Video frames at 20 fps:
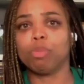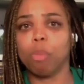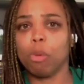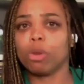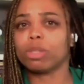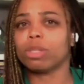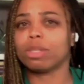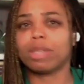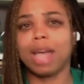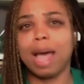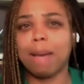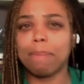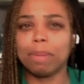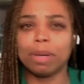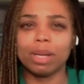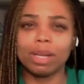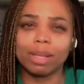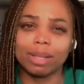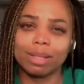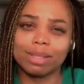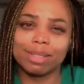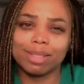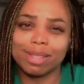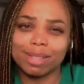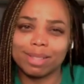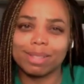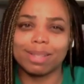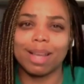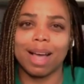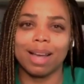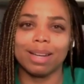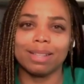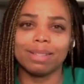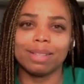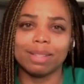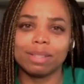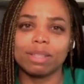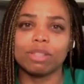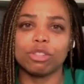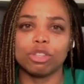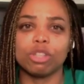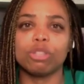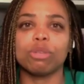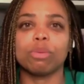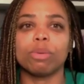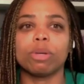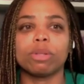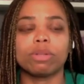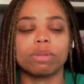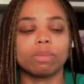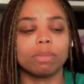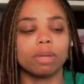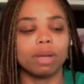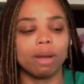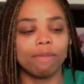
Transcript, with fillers: sports is happening is just kind of disingenuous. I